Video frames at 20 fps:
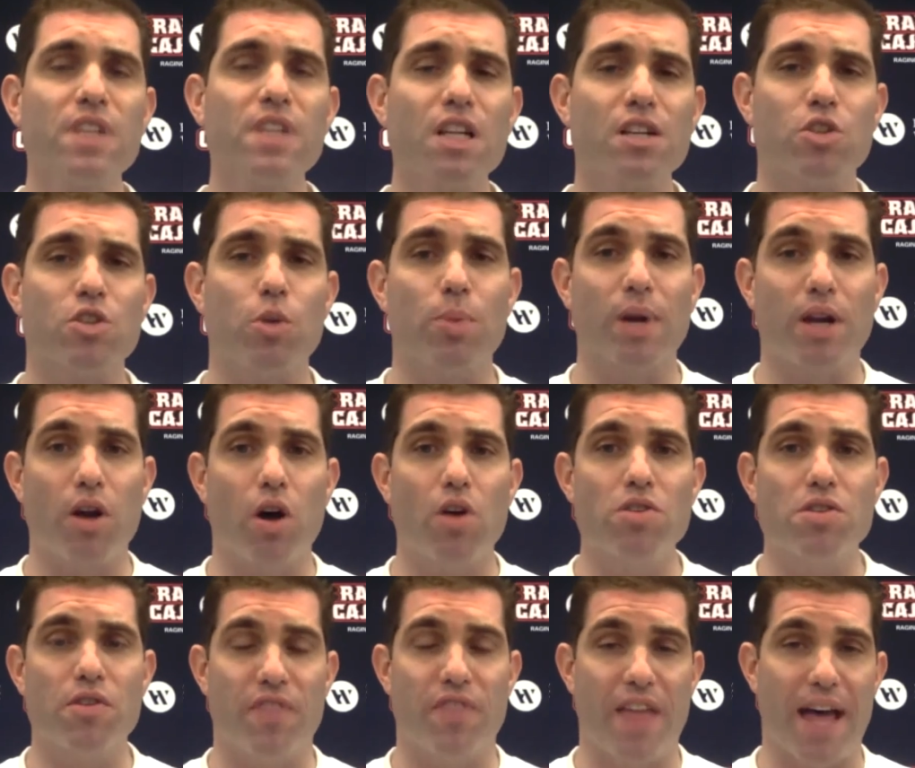So
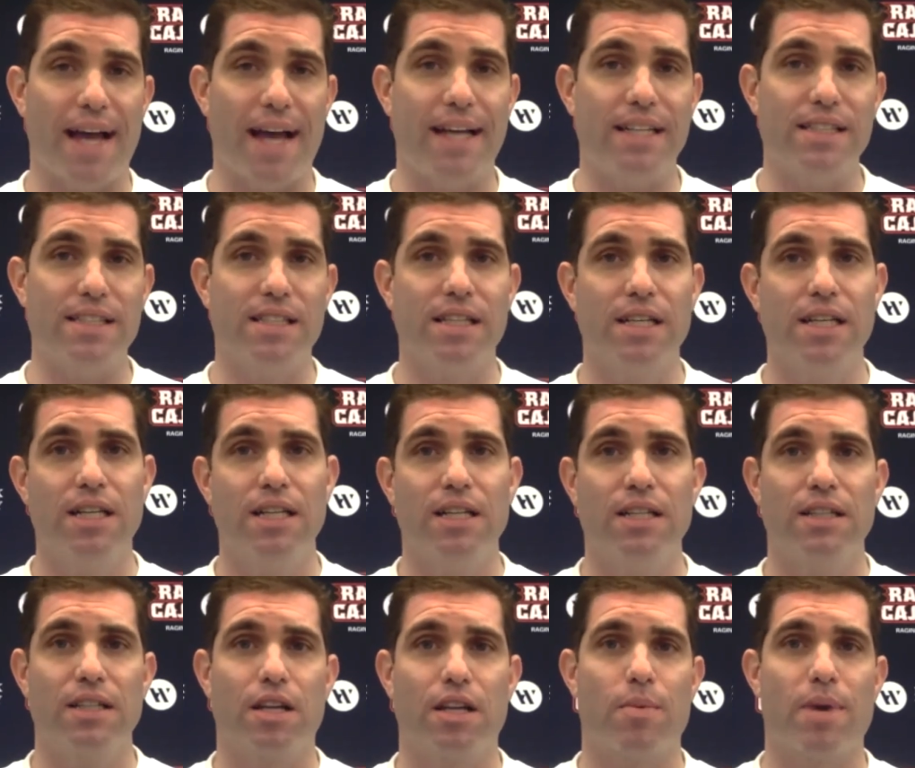because of that,
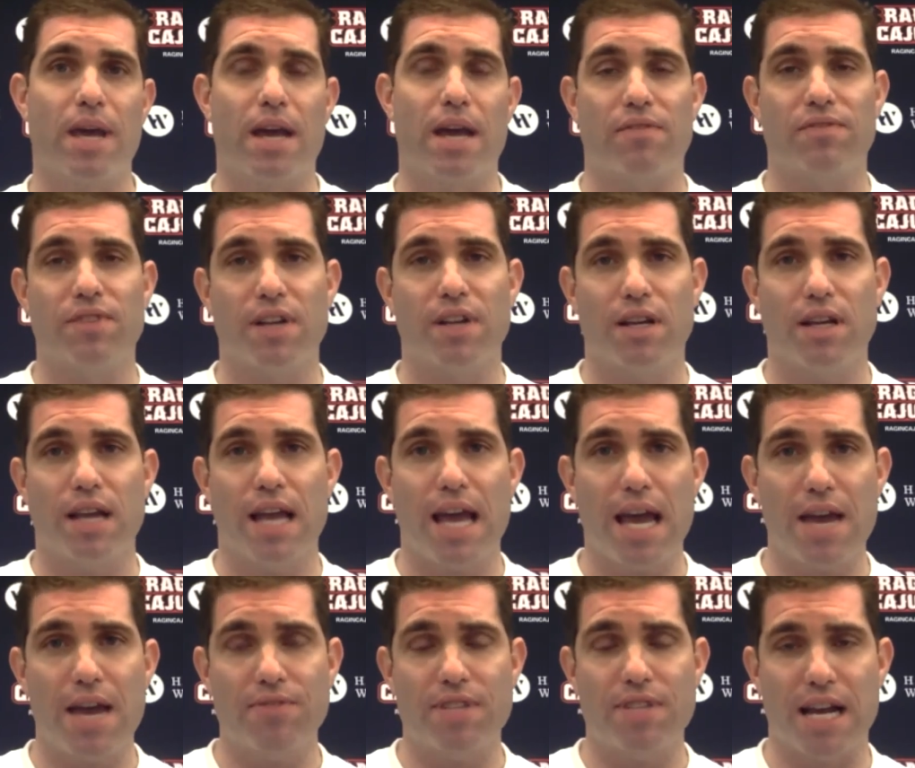coming out of
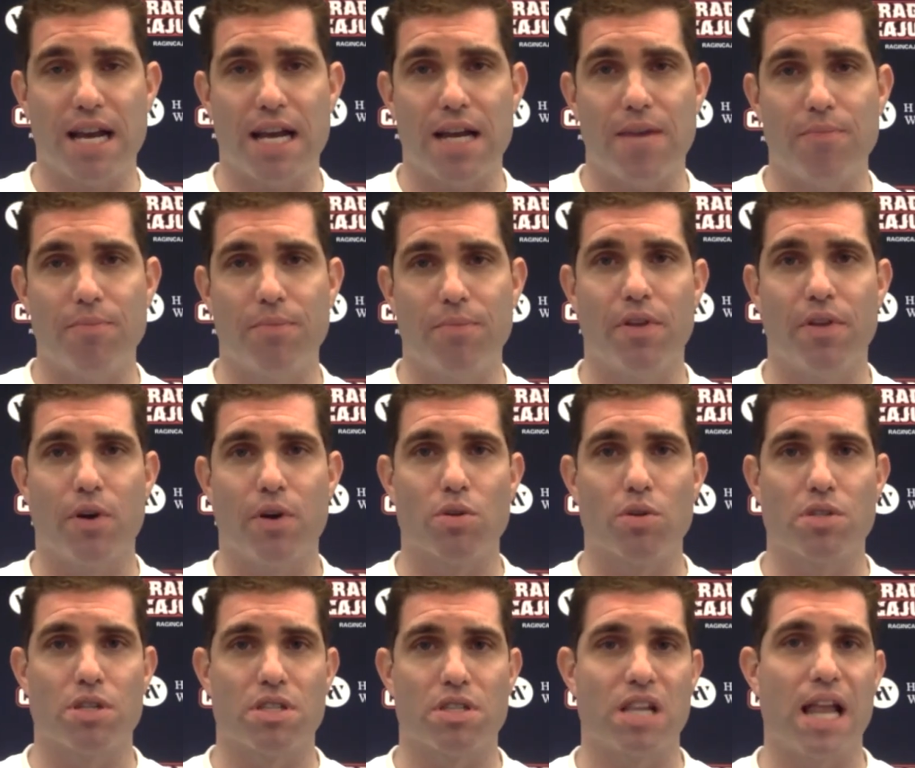halftime, there
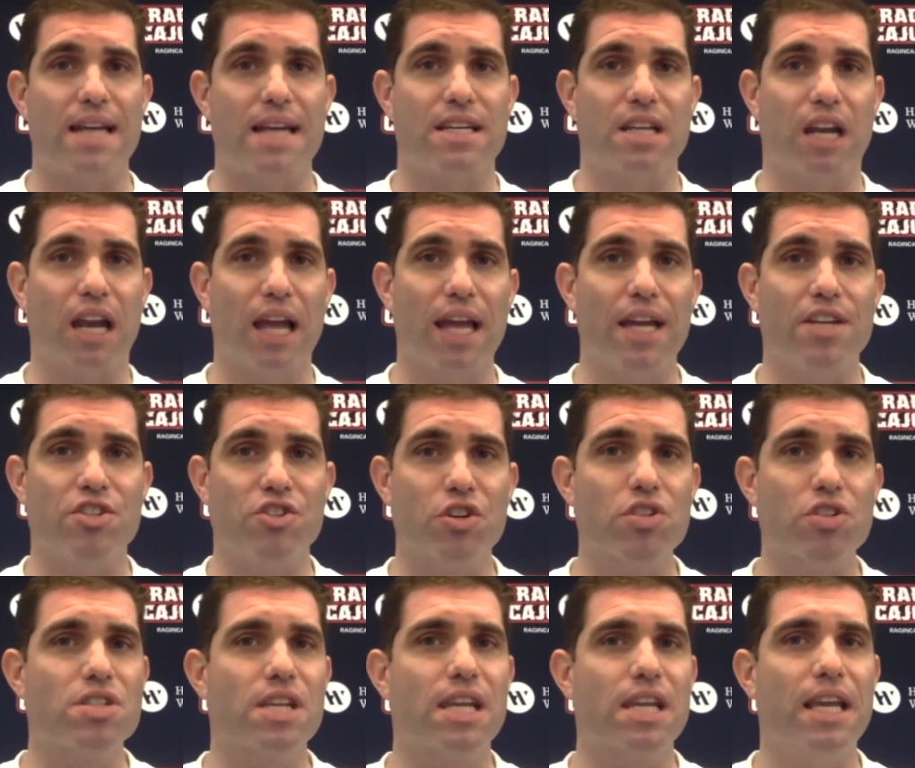was a slight delay
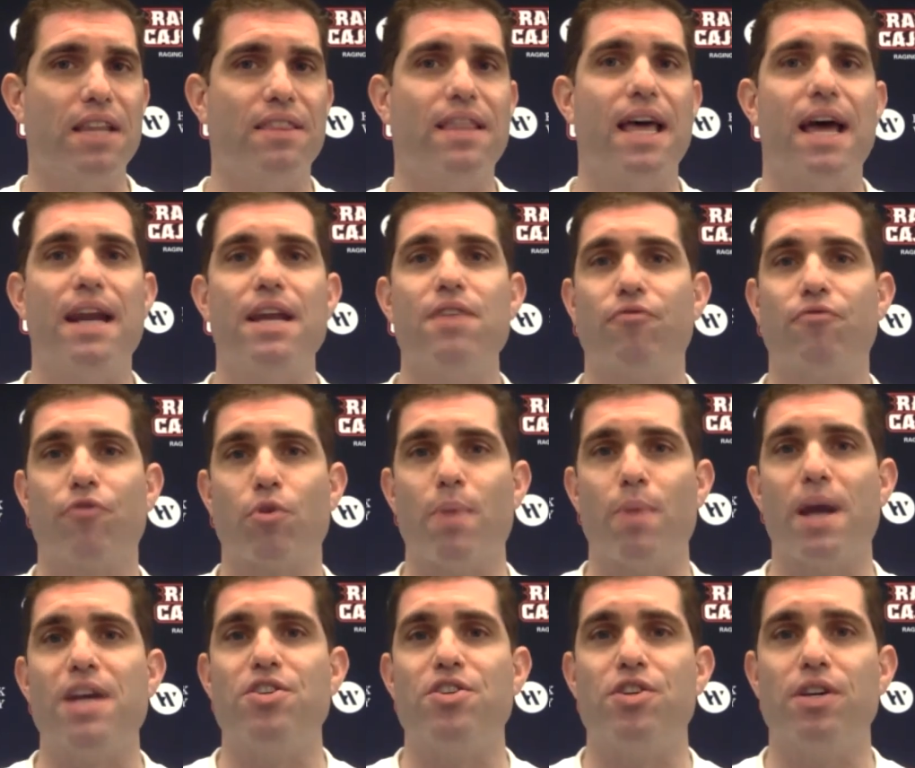just to get that
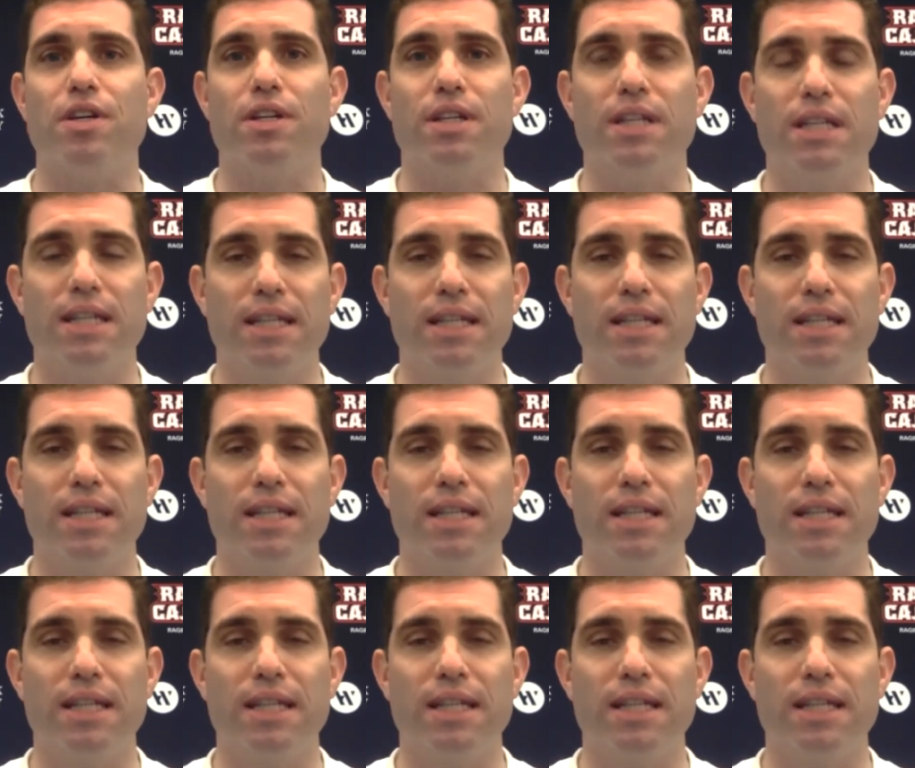information.